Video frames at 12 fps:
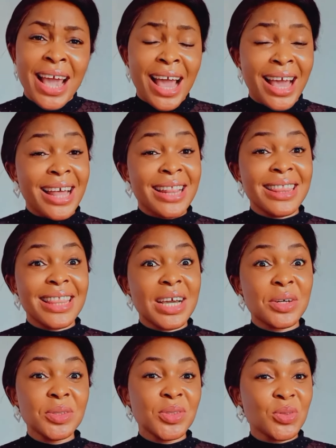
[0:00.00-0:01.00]
And
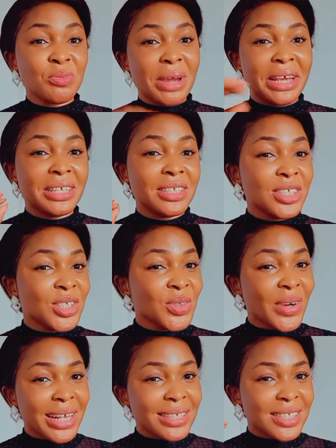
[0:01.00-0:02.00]
now to my
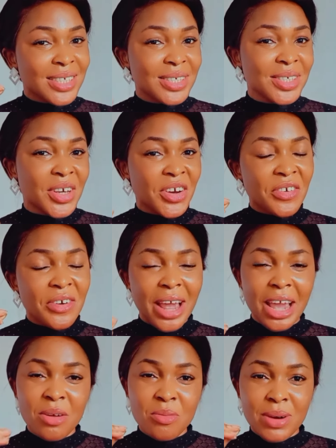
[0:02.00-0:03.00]
newest
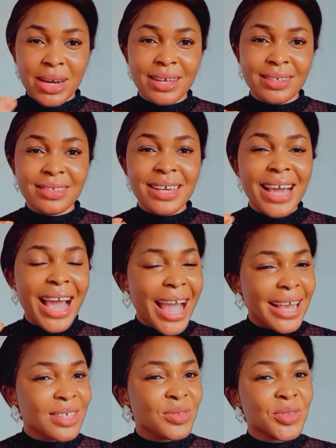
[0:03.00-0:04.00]
subscribers,
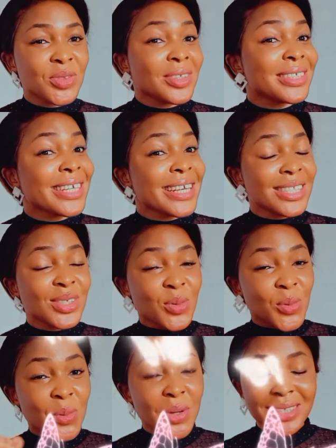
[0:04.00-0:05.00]
guys, we just hit
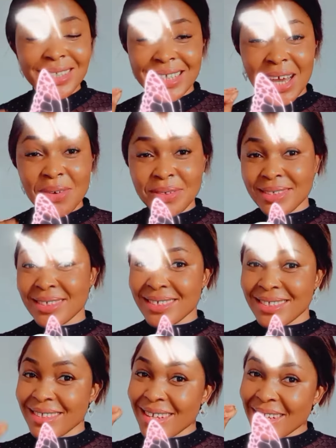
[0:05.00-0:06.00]

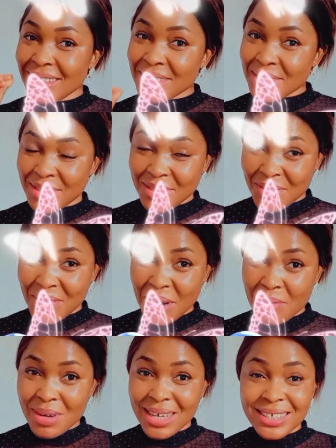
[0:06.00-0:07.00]
1,000
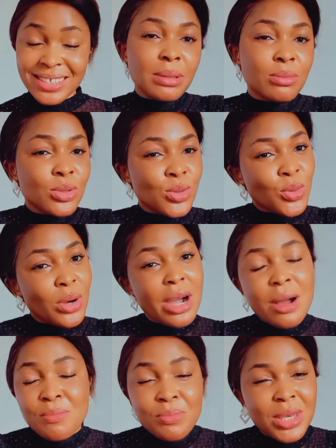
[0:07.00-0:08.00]
subscribers. I'm so
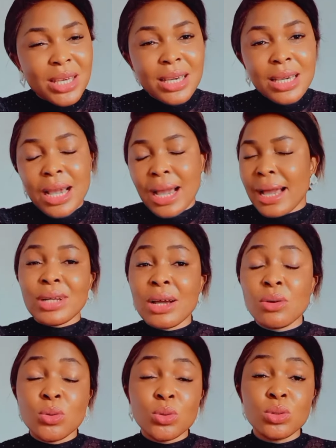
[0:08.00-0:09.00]
happy. I
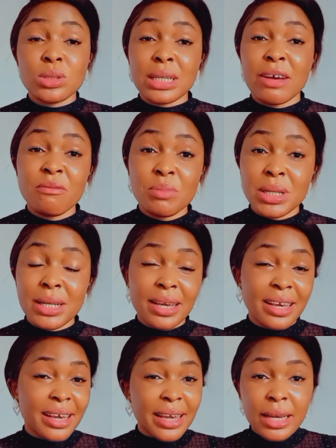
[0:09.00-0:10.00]
couldn't have been
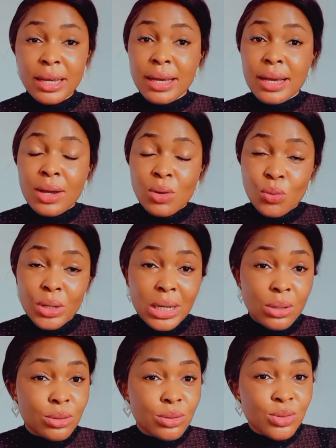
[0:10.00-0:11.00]
here
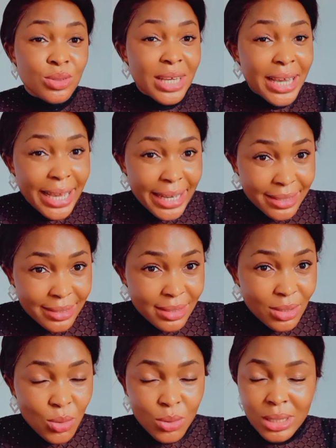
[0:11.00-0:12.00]
without you
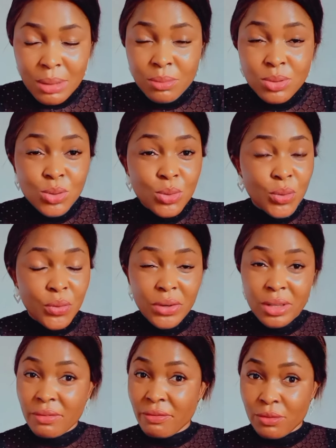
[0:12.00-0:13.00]
guys. God, I'm so
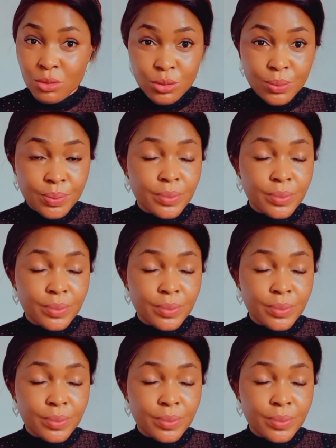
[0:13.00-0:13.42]
grateful.